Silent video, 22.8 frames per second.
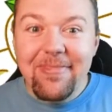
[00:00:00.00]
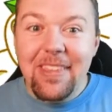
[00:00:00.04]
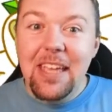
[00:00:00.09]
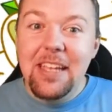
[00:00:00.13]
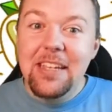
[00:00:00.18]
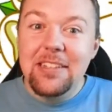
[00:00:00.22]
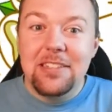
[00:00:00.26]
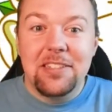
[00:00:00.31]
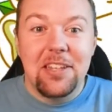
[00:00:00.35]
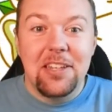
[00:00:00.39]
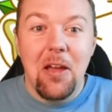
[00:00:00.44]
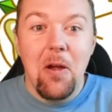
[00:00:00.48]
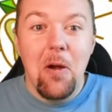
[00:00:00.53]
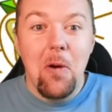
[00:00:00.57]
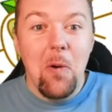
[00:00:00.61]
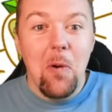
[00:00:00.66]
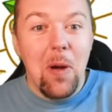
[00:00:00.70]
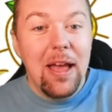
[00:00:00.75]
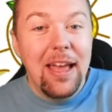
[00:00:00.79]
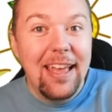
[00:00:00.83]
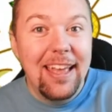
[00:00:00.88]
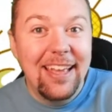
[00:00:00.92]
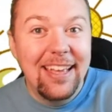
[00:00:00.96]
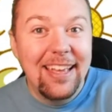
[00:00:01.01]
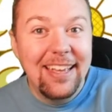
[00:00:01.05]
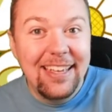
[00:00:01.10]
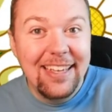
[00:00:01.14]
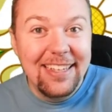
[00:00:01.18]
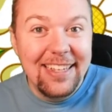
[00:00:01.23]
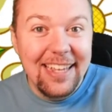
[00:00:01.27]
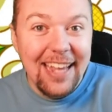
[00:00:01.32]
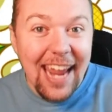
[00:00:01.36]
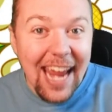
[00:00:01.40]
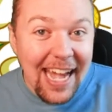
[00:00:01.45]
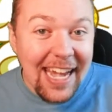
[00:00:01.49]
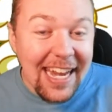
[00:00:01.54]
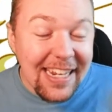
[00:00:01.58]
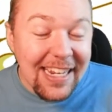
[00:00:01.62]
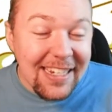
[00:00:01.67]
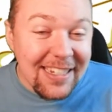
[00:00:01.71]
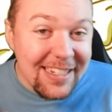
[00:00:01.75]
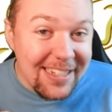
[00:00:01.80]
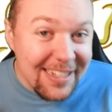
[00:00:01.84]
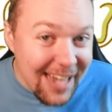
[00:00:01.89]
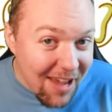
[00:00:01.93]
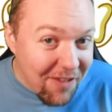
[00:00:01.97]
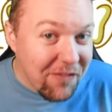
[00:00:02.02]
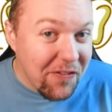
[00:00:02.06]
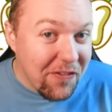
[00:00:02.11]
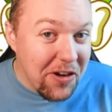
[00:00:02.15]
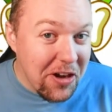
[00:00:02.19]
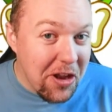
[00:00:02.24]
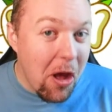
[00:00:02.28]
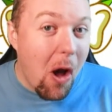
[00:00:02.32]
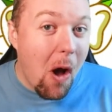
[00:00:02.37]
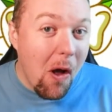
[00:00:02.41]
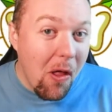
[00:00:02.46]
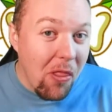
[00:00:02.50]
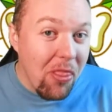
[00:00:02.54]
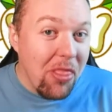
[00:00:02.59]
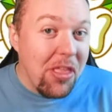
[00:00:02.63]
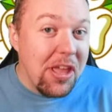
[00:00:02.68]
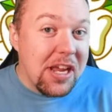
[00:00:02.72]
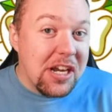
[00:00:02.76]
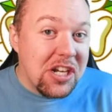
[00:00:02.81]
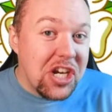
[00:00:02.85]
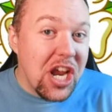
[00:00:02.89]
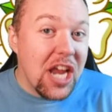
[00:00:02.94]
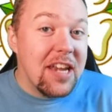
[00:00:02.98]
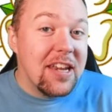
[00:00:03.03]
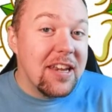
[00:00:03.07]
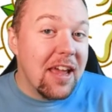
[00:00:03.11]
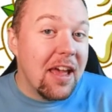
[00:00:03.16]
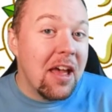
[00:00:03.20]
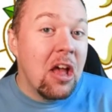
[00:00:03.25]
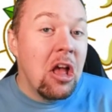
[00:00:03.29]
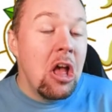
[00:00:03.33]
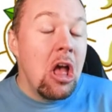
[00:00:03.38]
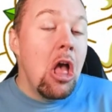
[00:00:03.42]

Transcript: So it is definite on the agenda.